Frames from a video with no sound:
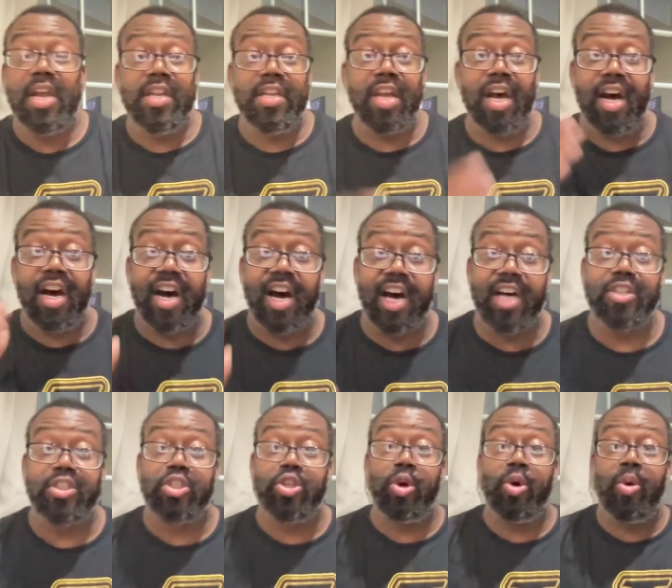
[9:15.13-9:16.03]
The
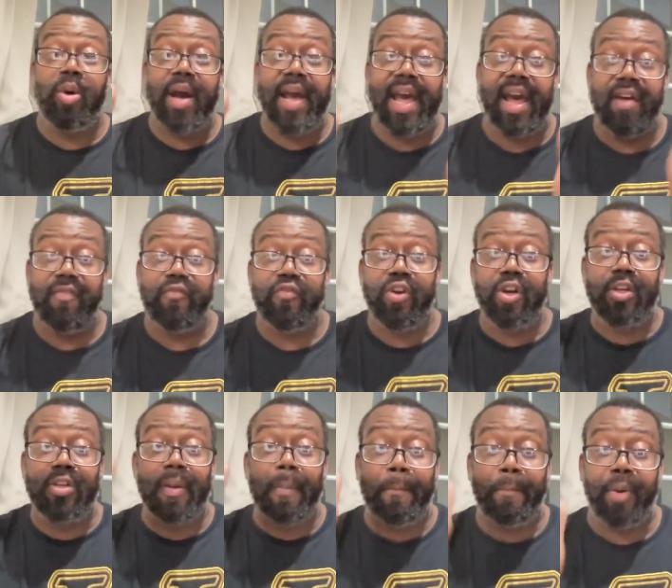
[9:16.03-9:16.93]
hustle, effort,
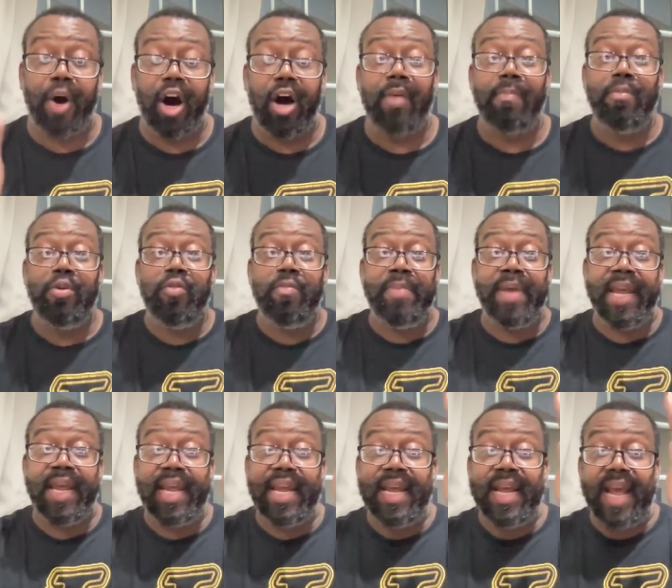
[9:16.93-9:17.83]
the ball
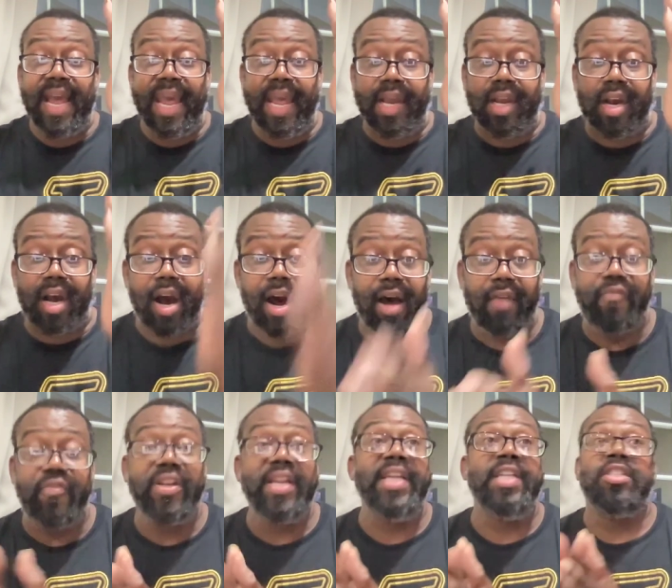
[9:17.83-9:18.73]
movement, and
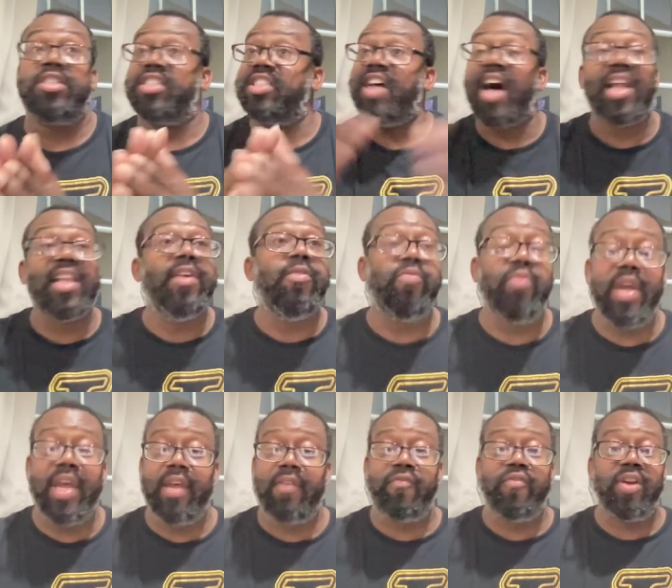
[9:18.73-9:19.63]
confidence. Solid
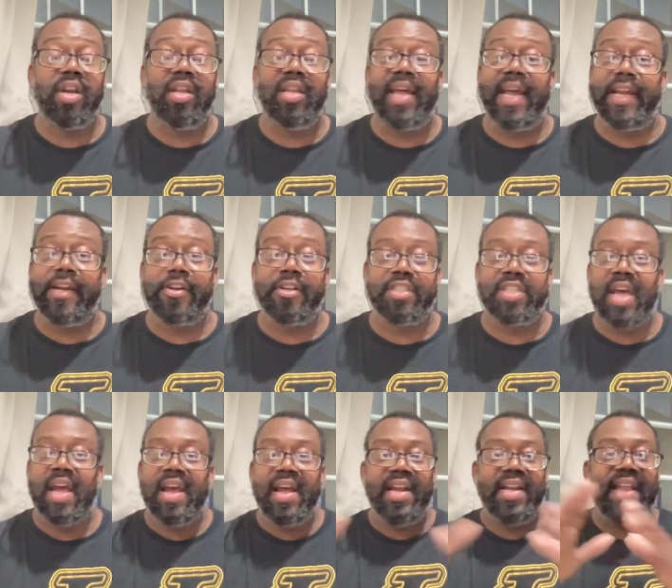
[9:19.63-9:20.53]
win for the Lakers.
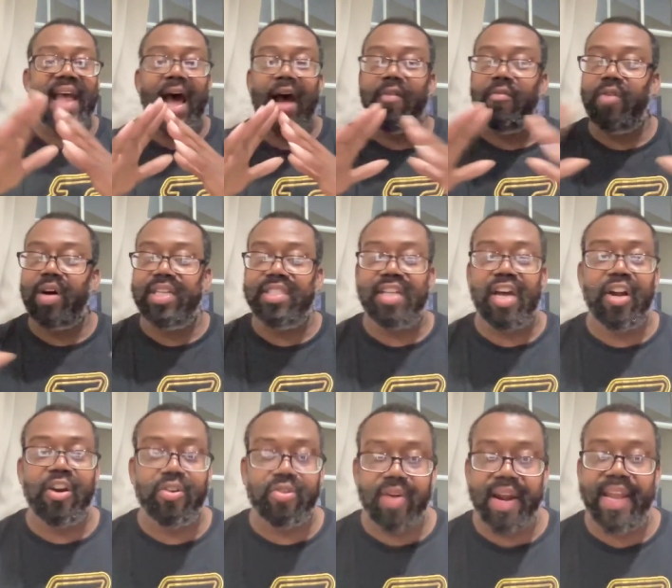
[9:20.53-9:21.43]
That was a
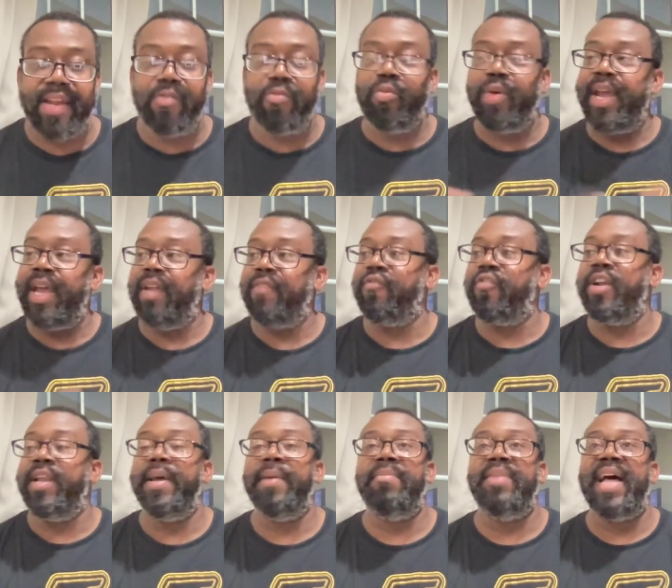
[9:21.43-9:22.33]
great win for
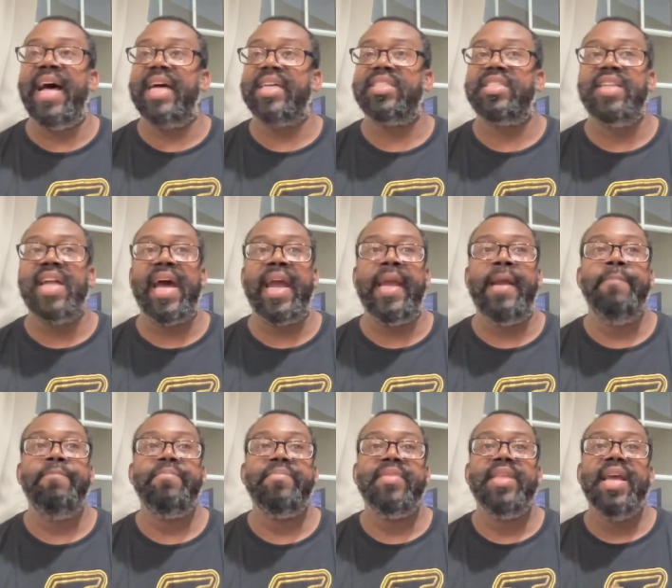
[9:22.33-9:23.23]
them last night.
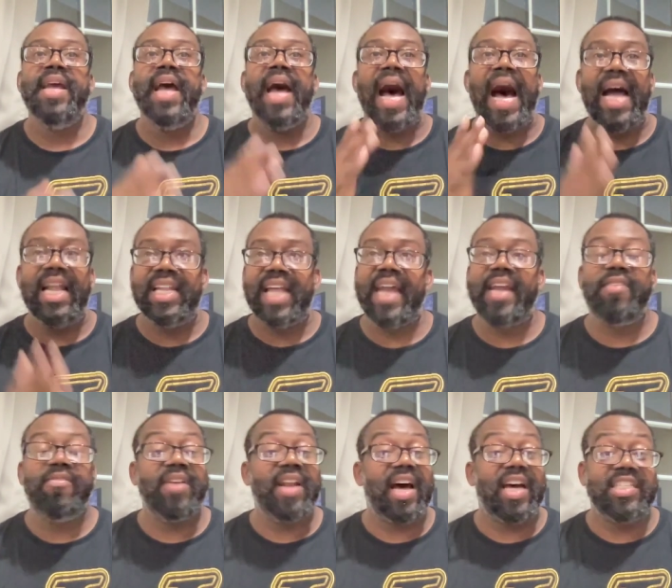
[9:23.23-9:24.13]
I like
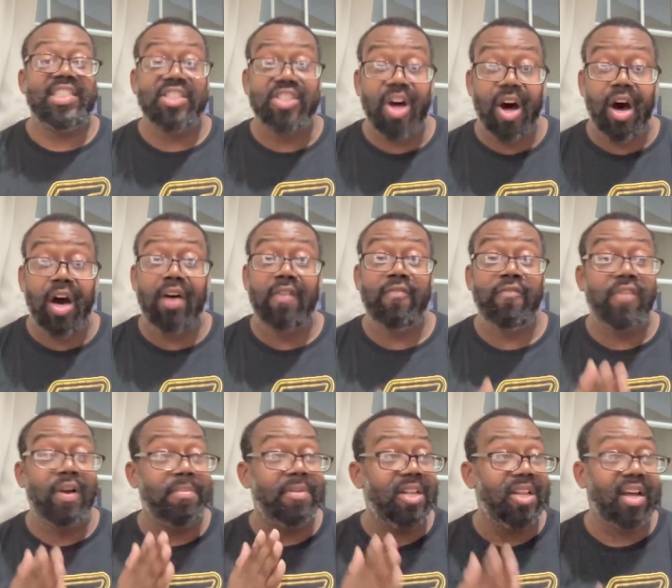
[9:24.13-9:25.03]
what I saw
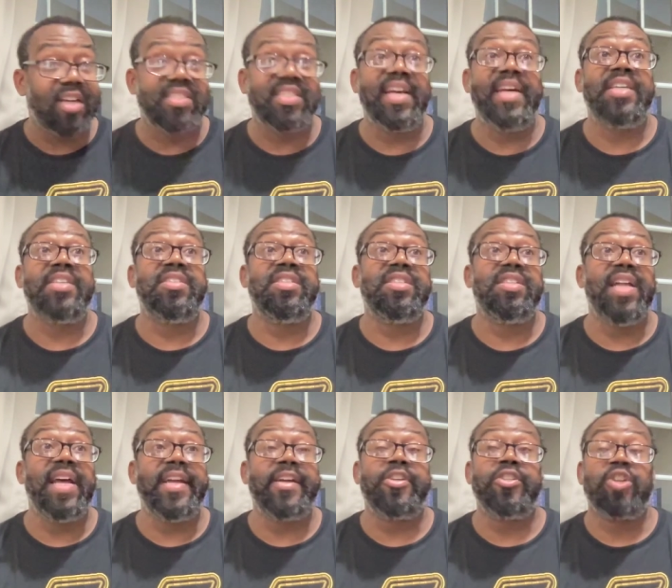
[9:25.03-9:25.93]
from the Los Angeles
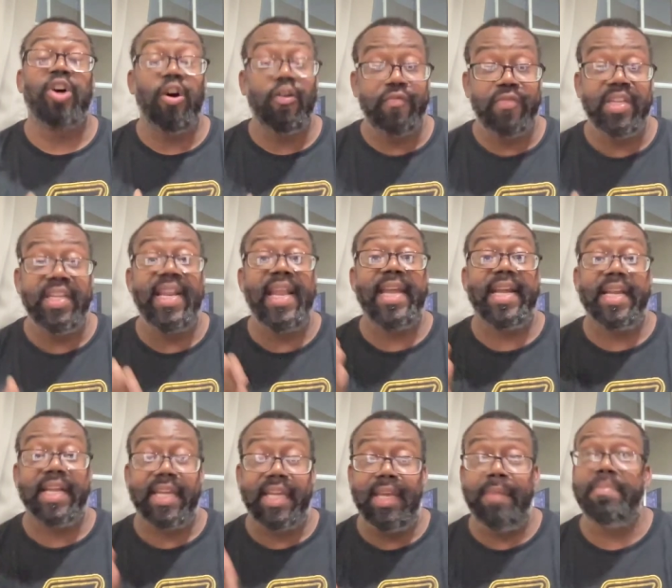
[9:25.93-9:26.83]
Lakers. Hopefully they
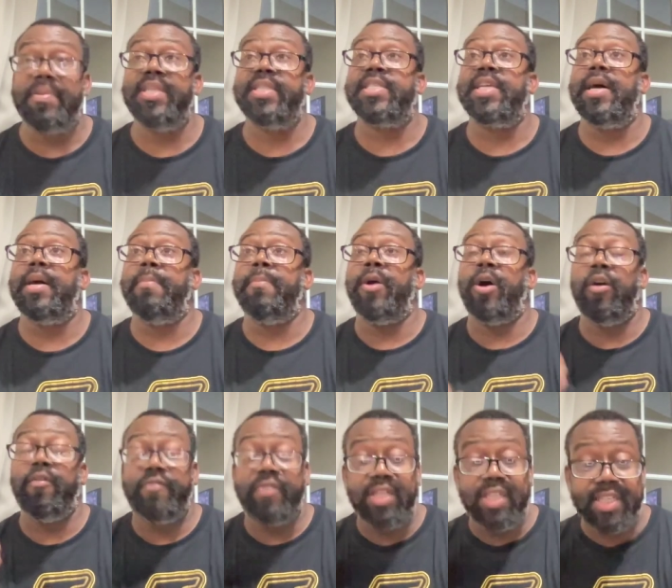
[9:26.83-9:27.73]
can keep this up.
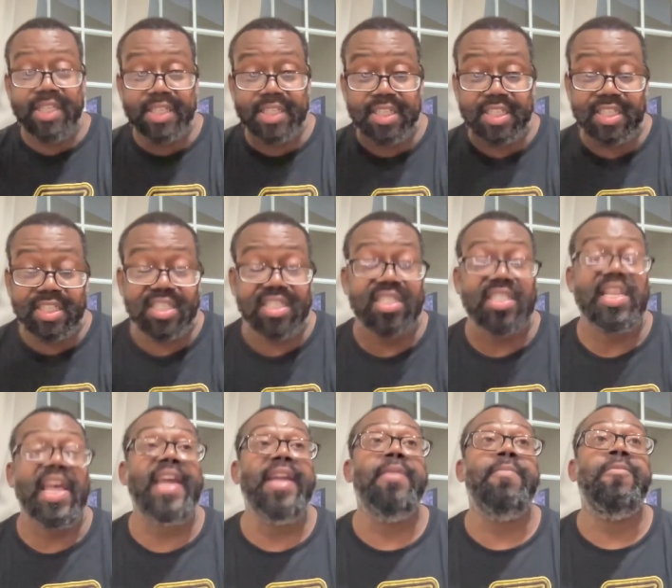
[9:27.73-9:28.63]
Hopefully this is
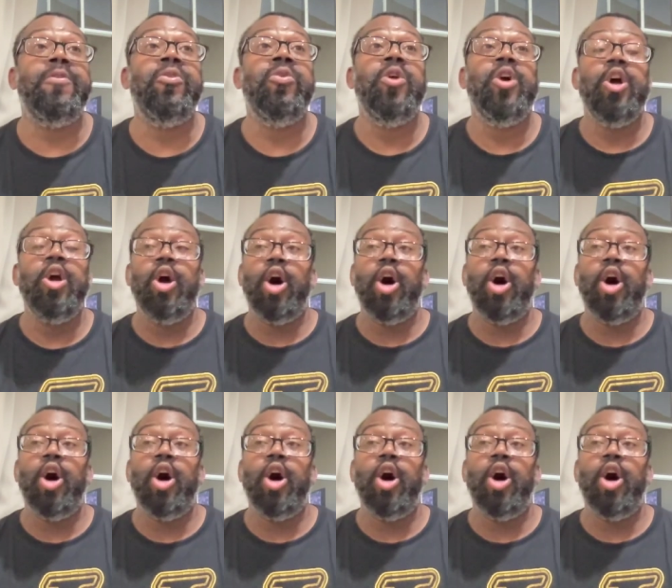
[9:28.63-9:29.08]
sustainable.